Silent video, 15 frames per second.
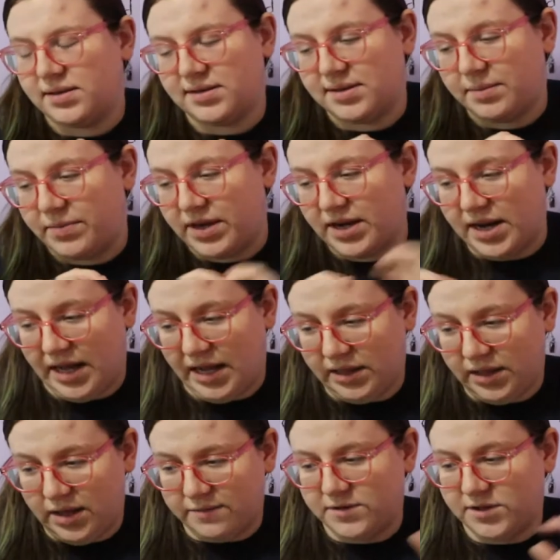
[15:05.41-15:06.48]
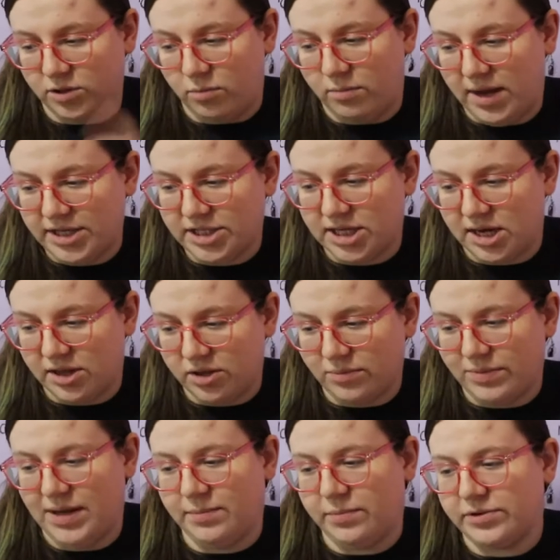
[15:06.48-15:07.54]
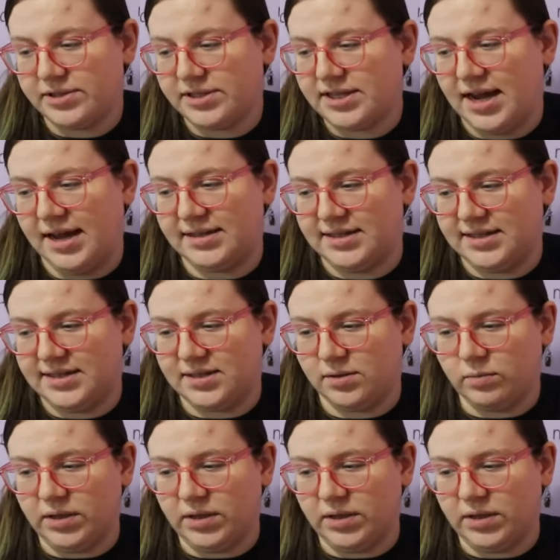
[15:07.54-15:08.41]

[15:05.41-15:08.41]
something that I love so much in other people's because it's a